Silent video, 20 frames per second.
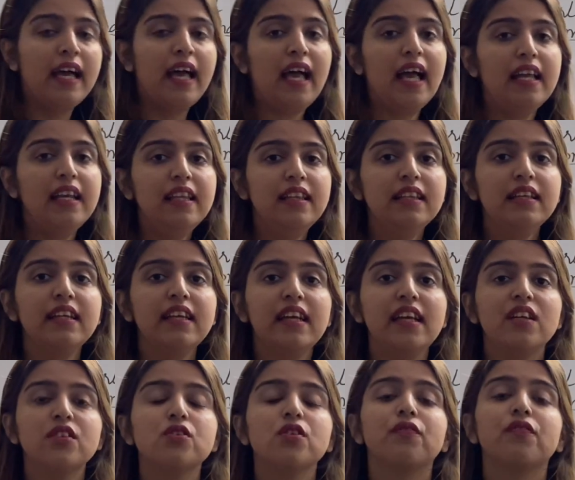And in the
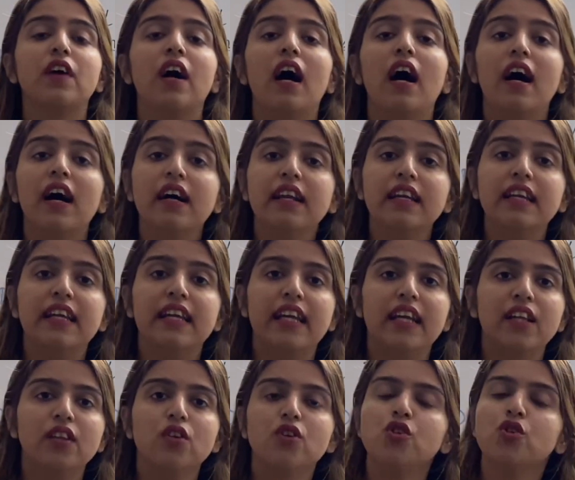case of
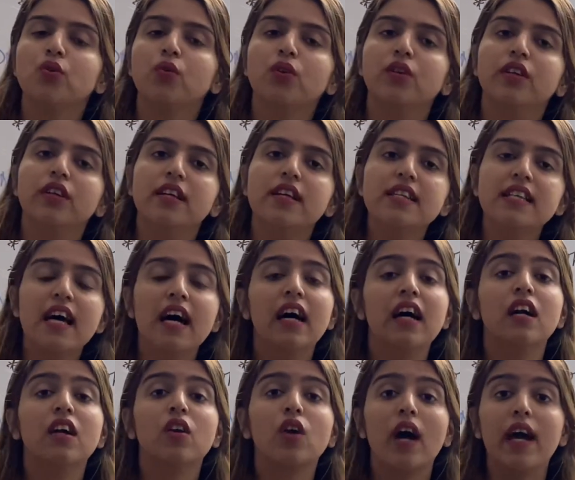RNA, the sugar is
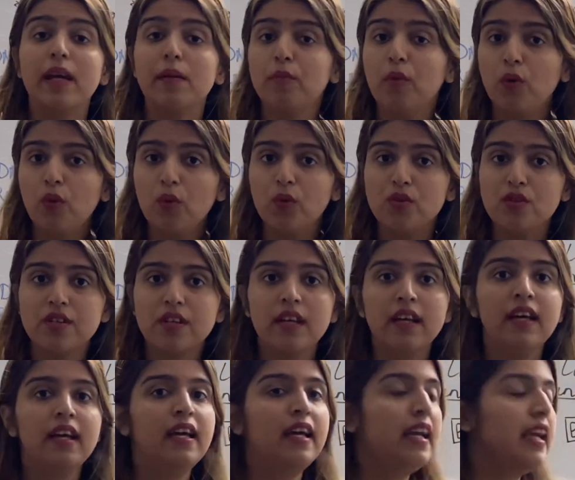ribose.
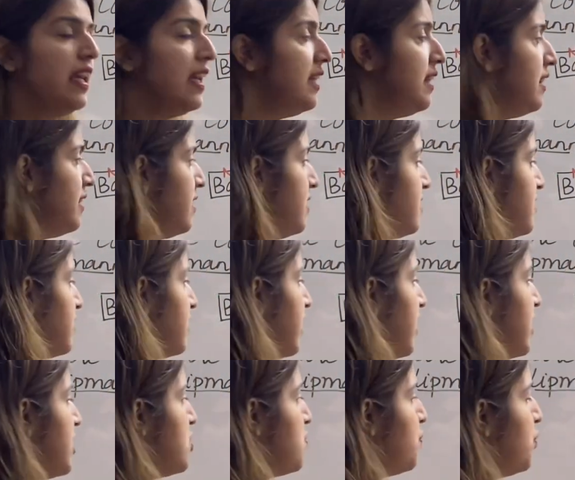In this
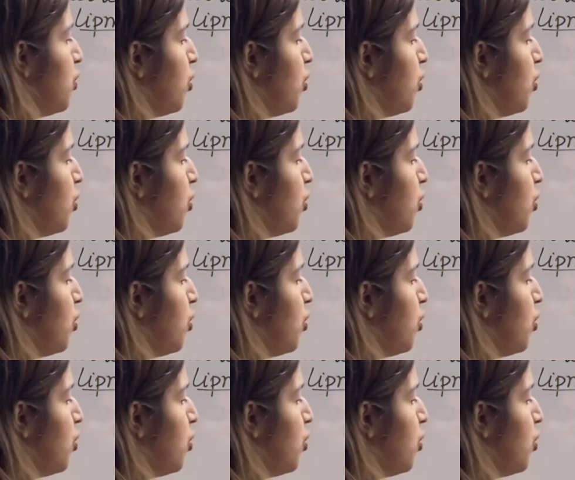case, we